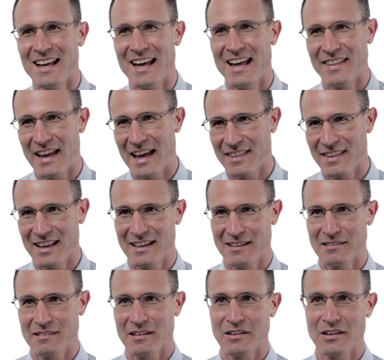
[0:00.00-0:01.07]
And that
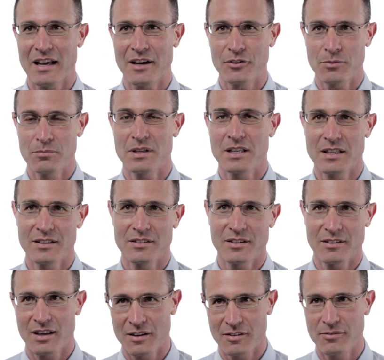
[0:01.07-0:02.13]
then allows me
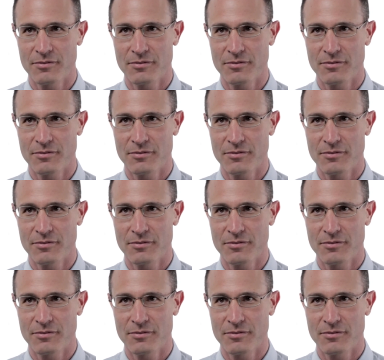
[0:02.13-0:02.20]
to kind of